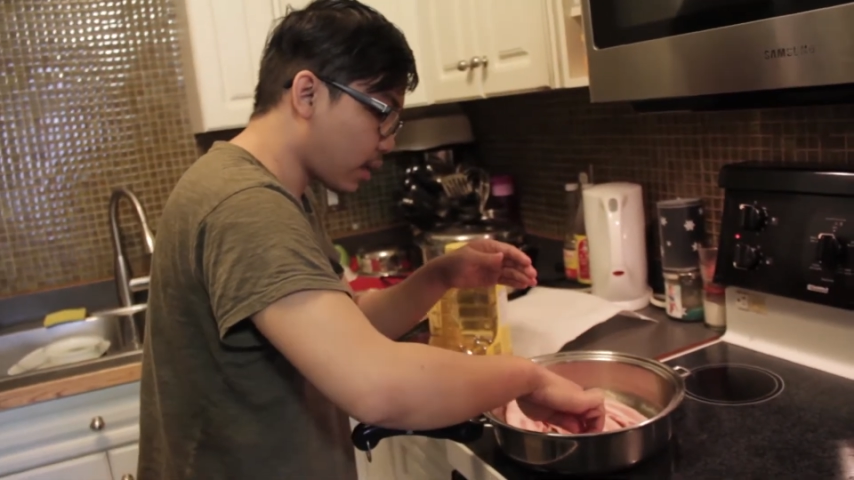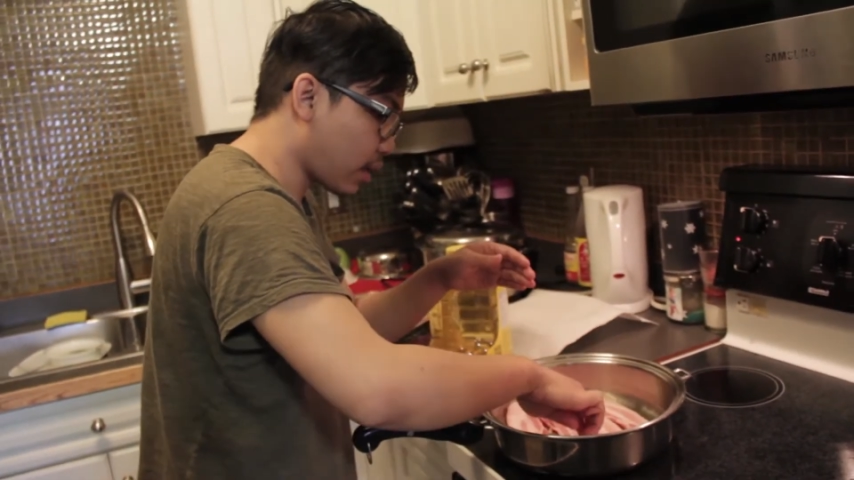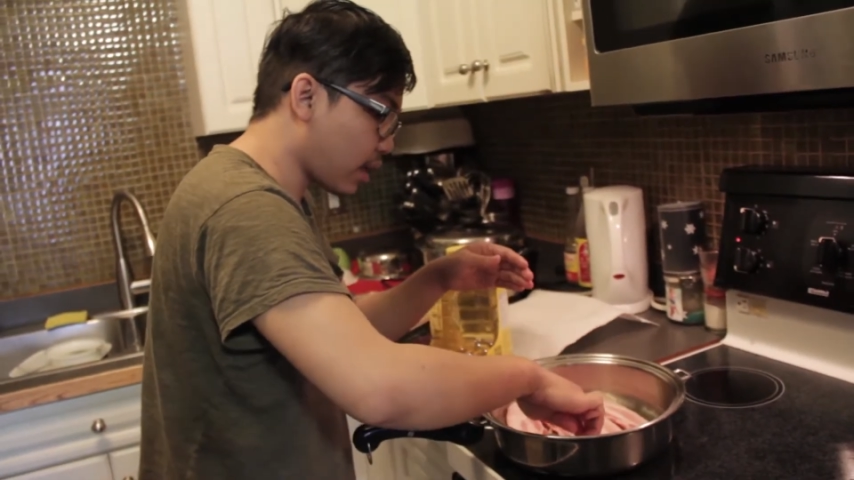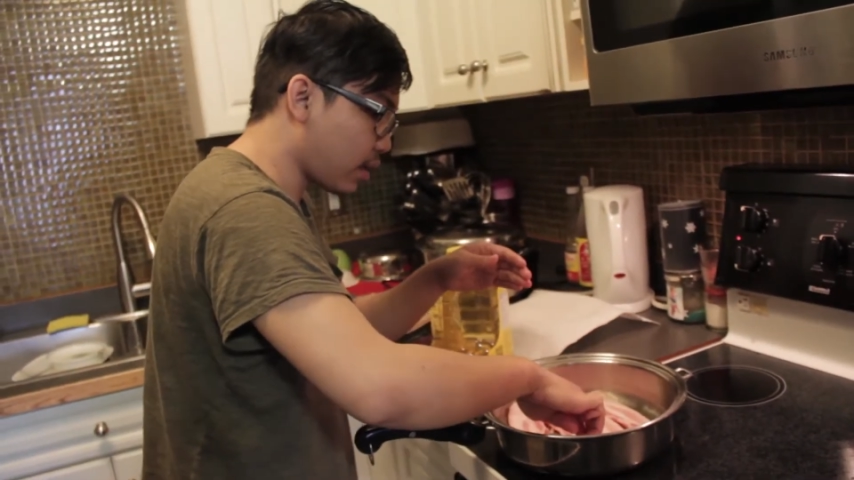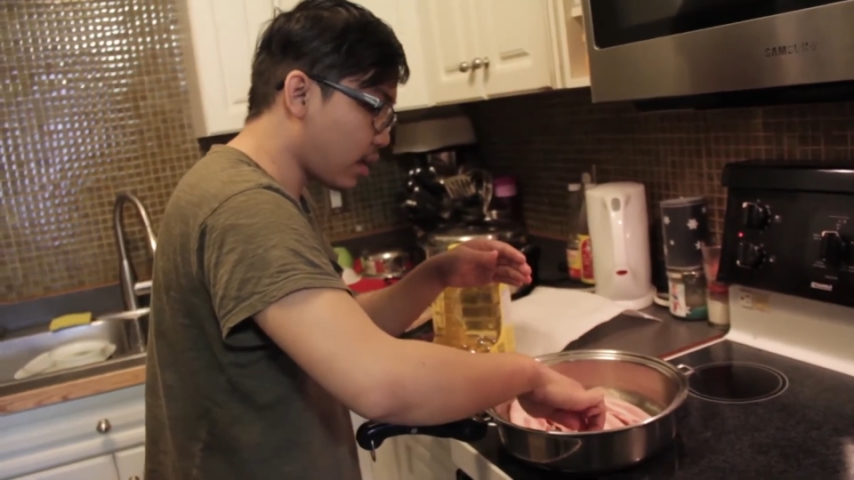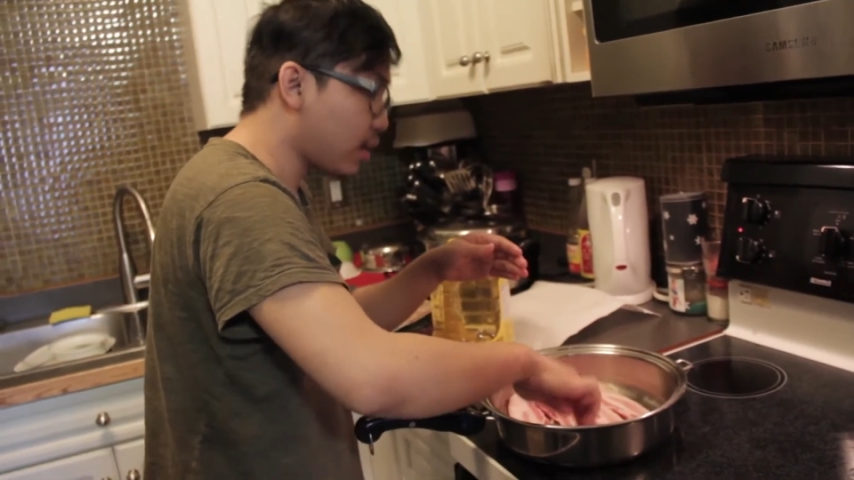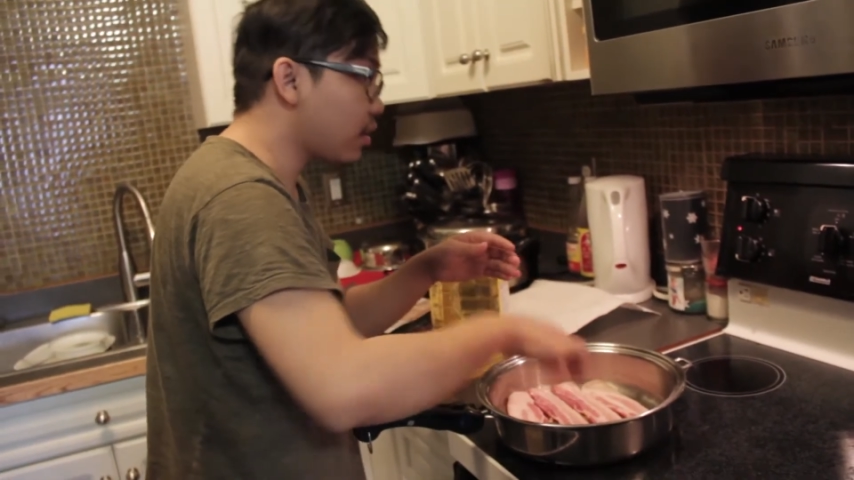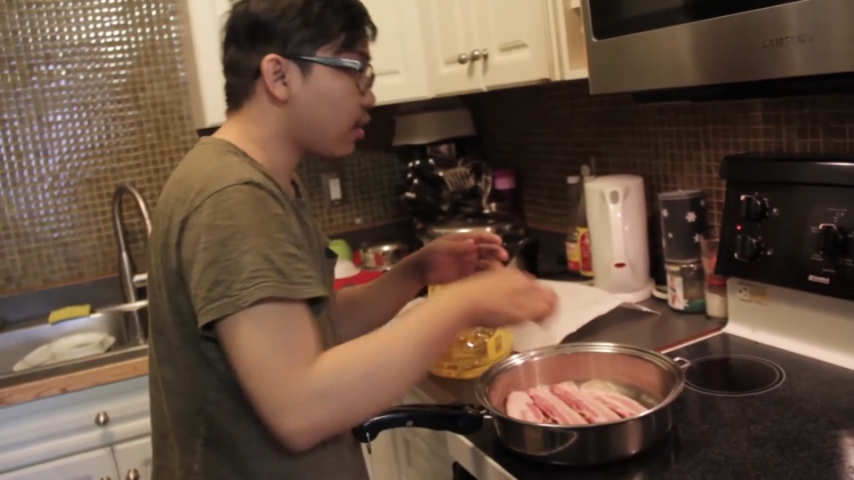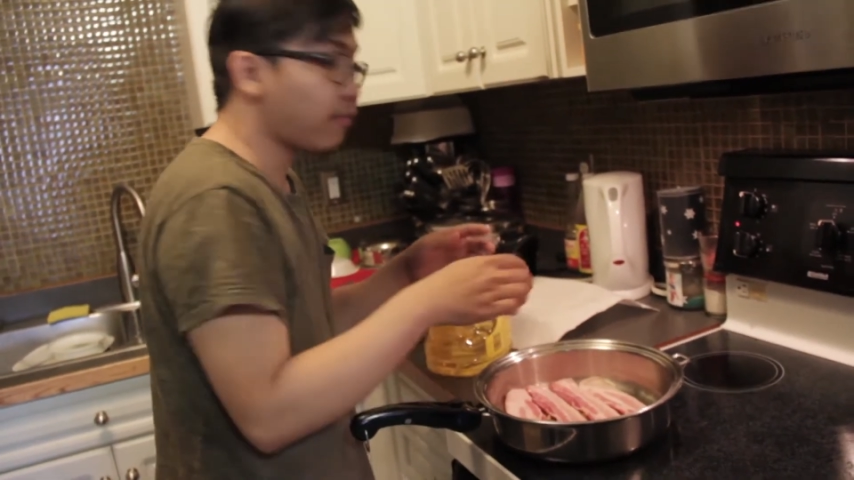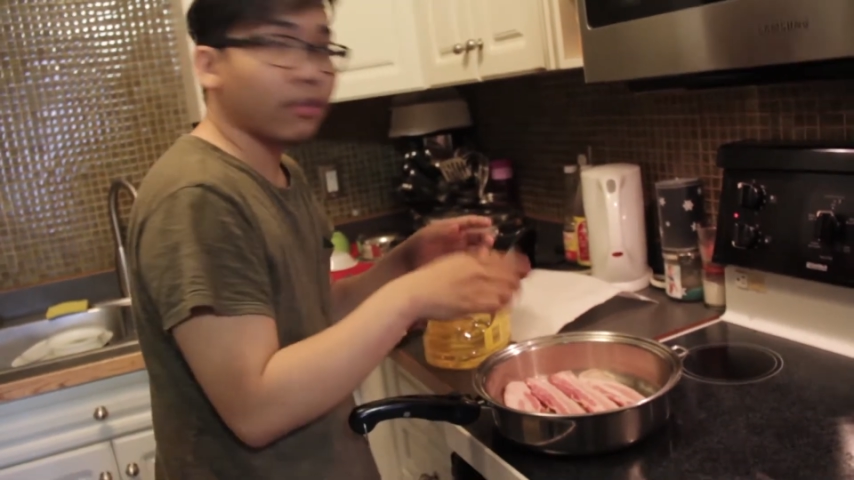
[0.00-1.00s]

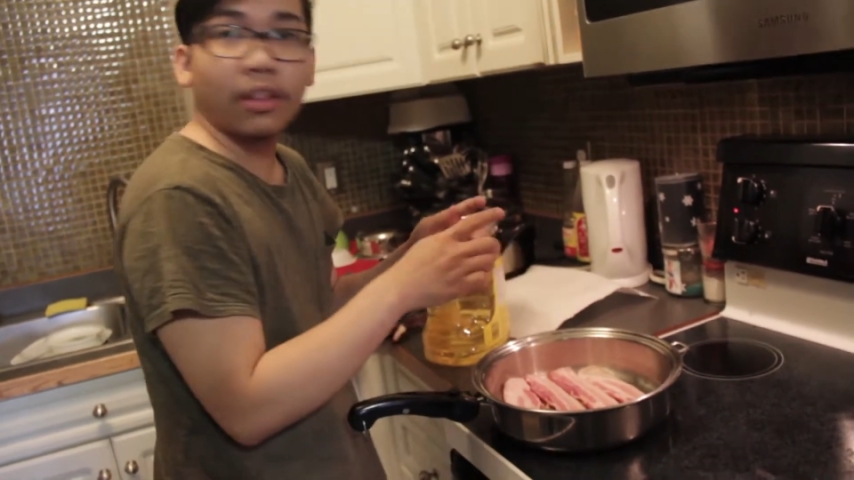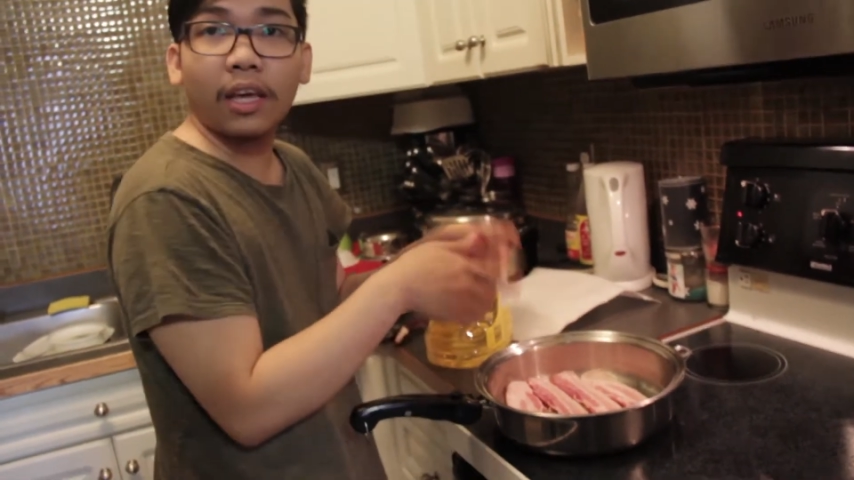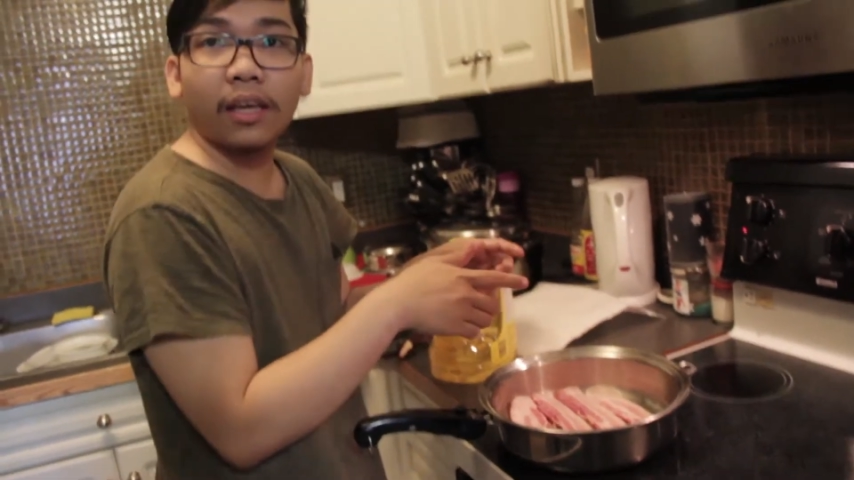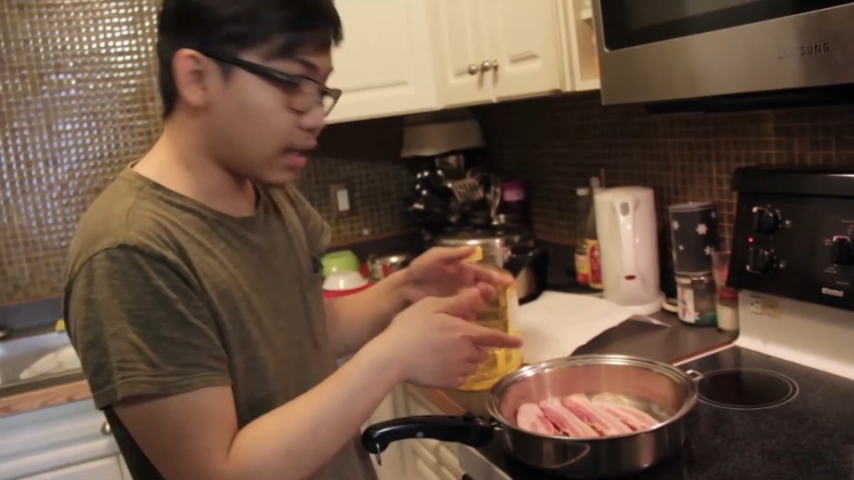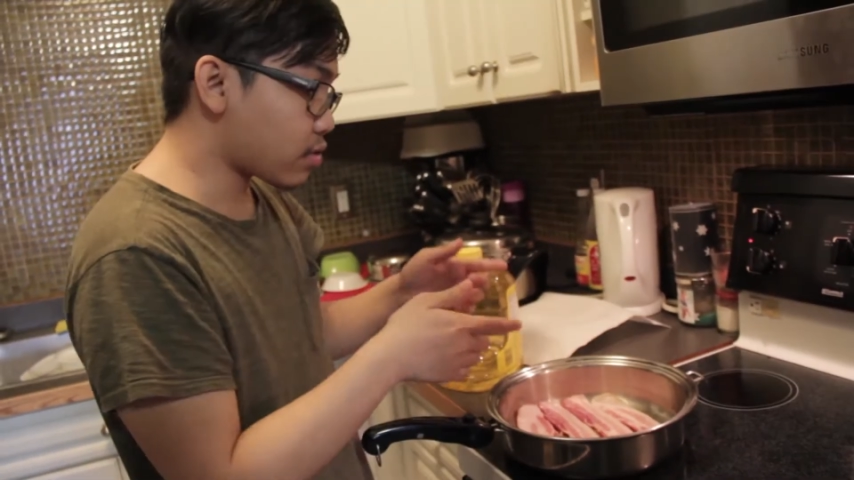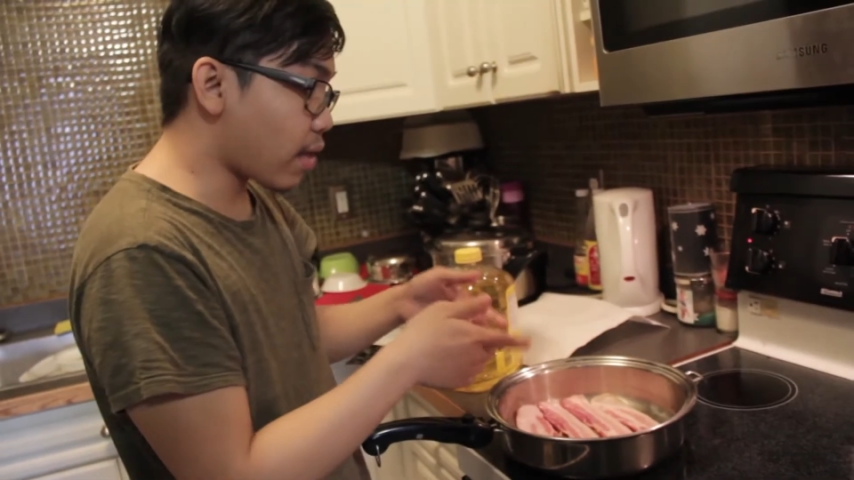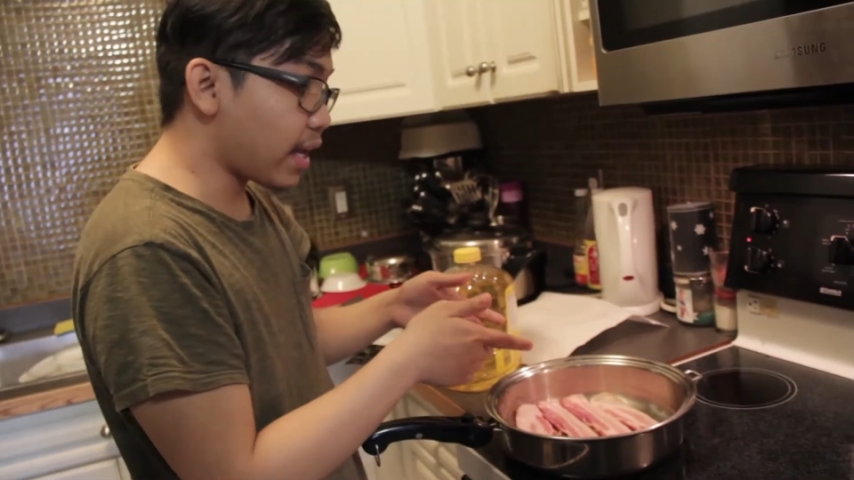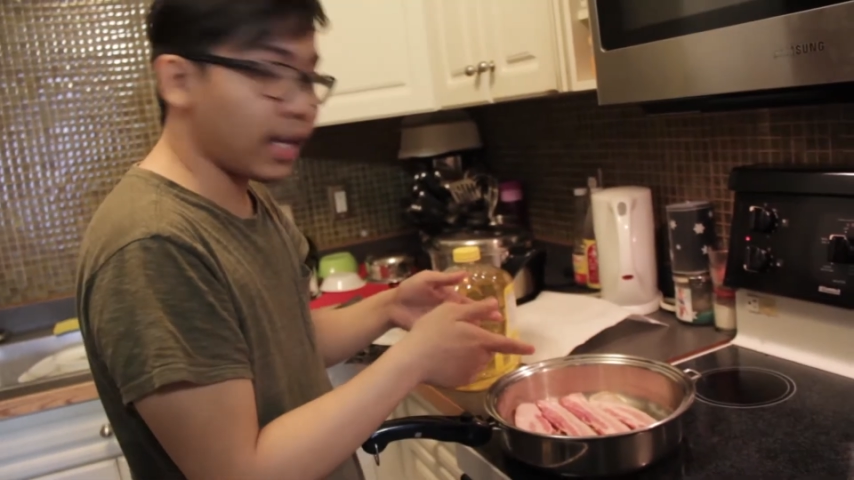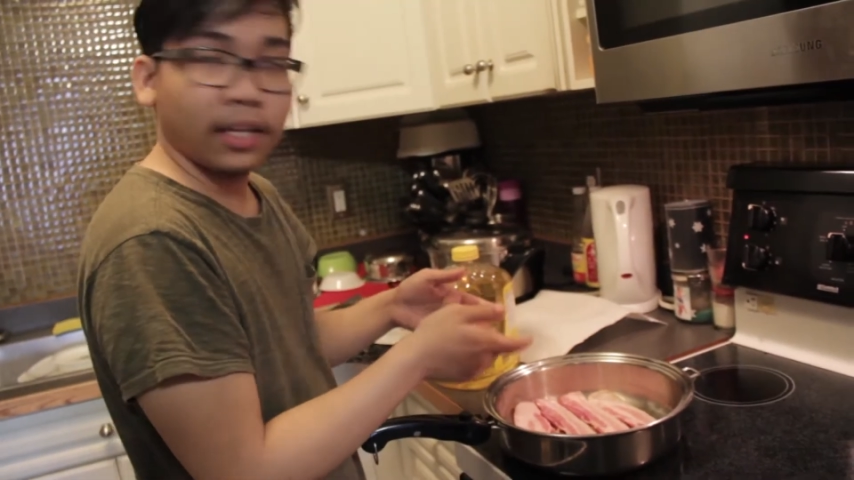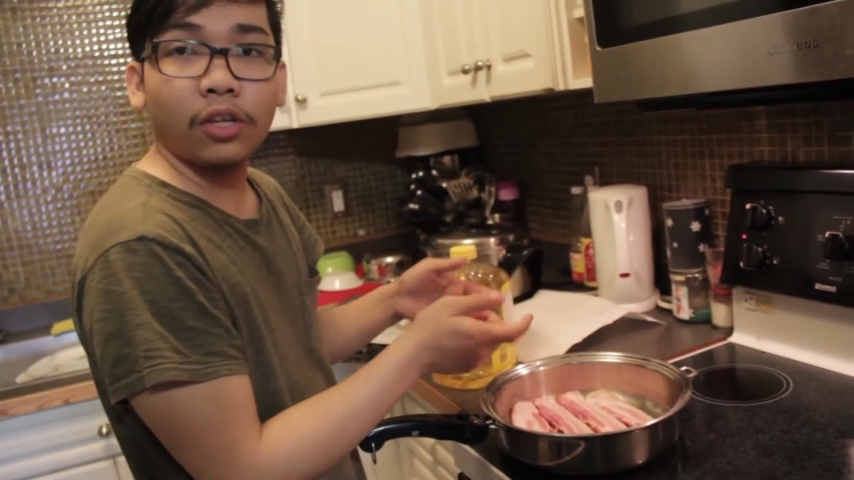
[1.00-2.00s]
and if you think it's ready,